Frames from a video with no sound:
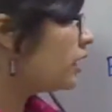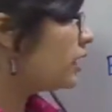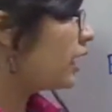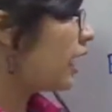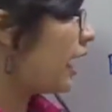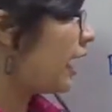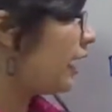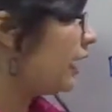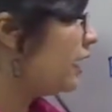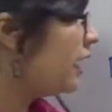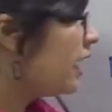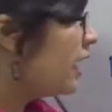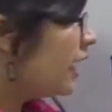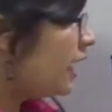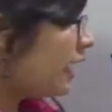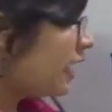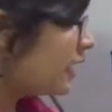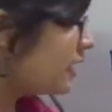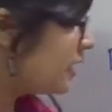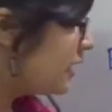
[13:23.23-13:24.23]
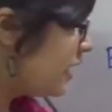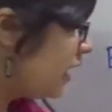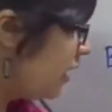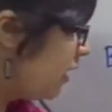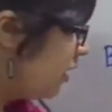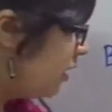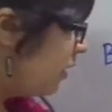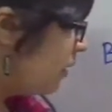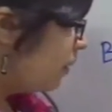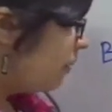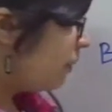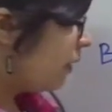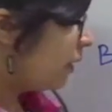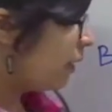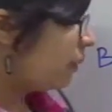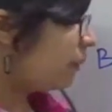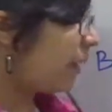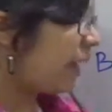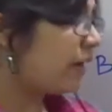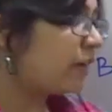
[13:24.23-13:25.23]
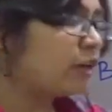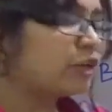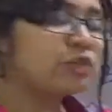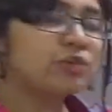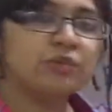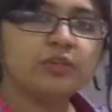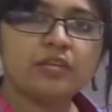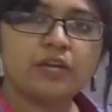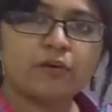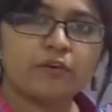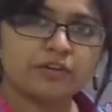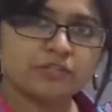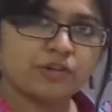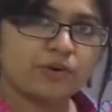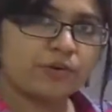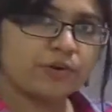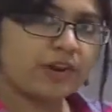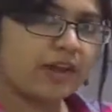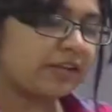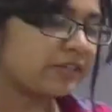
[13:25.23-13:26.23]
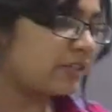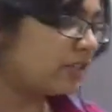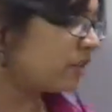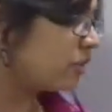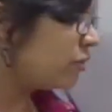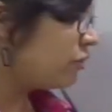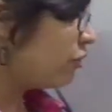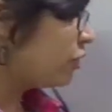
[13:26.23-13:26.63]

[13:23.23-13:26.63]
line is the parallel to the horizontal axis,